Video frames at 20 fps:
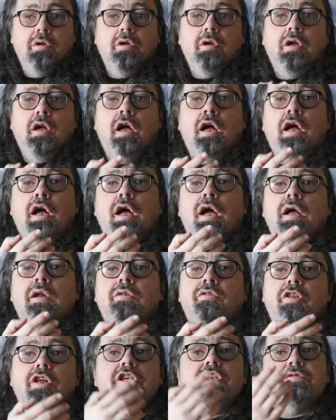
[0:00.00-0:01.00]

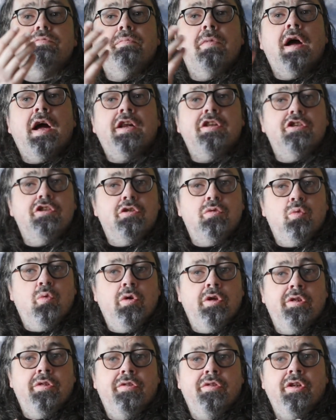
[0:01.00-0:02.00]
and this matched
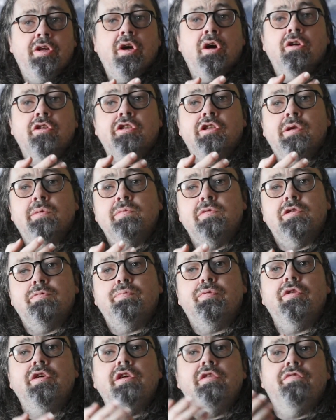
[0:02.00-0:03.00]
with the items
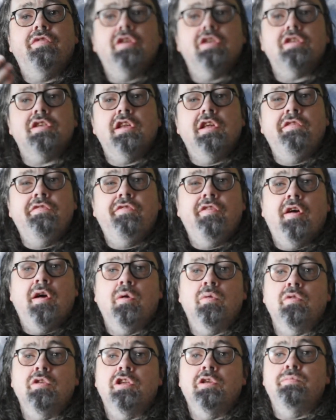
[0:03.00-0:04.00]
previously
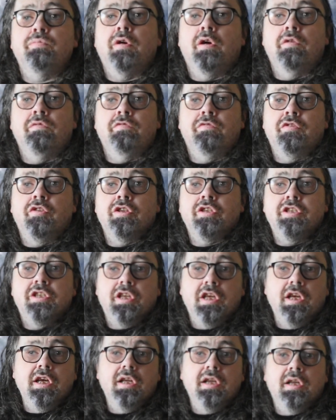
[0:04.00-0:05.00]
found above the
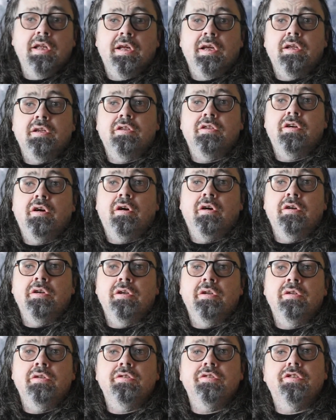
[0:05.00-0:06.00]
ceiling
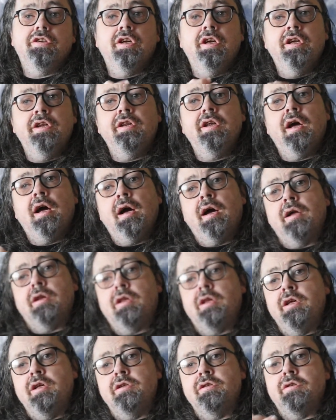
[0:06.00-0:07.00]
tiles in
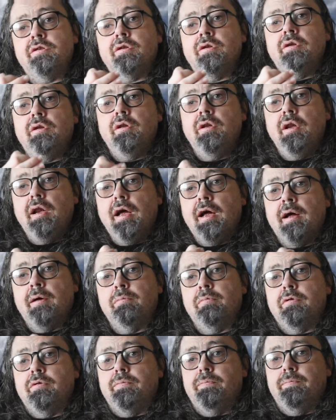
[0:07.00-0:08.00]
Annie's lab.